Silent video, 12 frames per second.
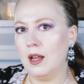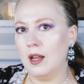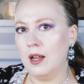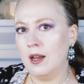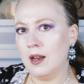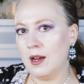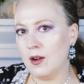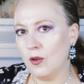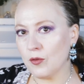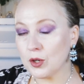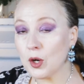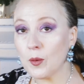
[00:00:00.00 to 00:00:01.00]
and not
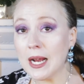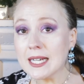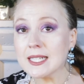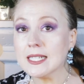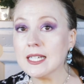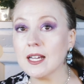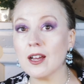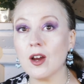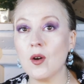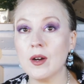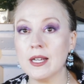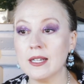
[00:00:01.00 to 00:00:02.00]
overcorrecting and
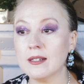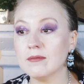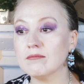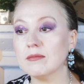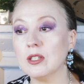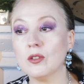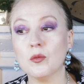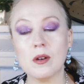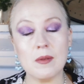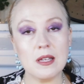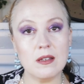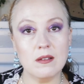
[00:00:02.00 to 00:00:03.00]
going, you know, you want
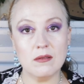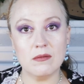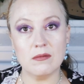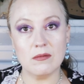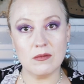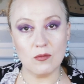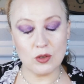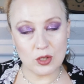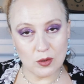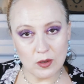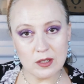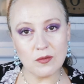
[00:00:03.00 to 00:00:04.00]
to be
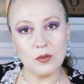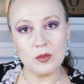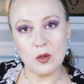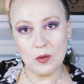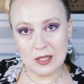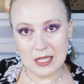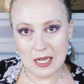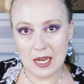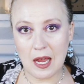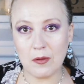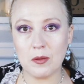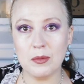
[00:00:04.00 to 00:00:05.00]
resourceful, you want to take
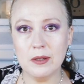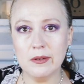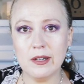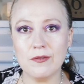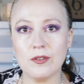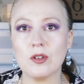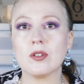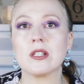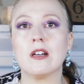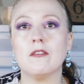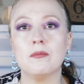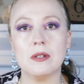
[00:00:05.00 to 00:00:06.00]
accountability for
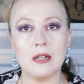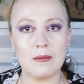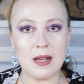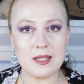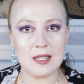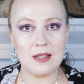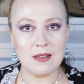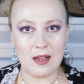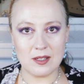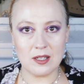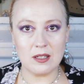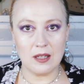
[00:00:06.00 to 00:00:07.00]
yourself, but I'm not saying
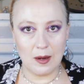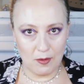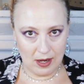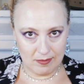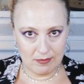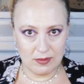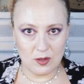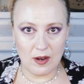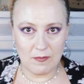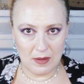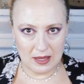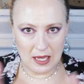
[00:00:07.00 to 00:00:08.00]
not to collaborate. So
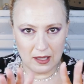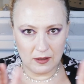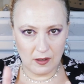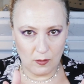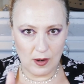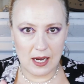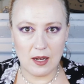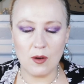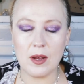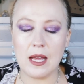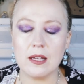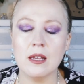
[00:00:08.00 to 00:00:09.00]
I've made that clear, right?
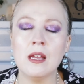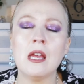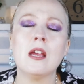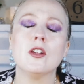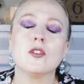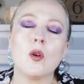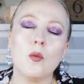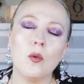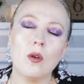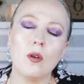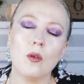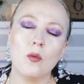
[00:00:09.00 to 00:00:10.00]
Okay. So
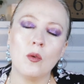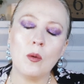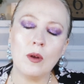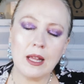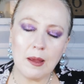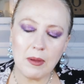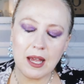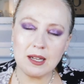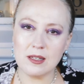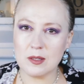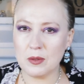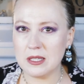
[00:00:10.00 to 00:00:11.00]
we want to get back
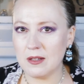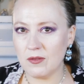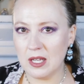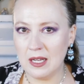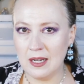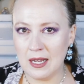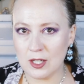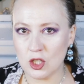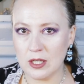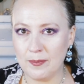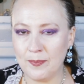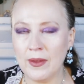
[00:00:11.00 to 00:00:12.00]
into this place of
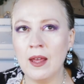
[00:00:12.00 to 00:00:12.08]
connection.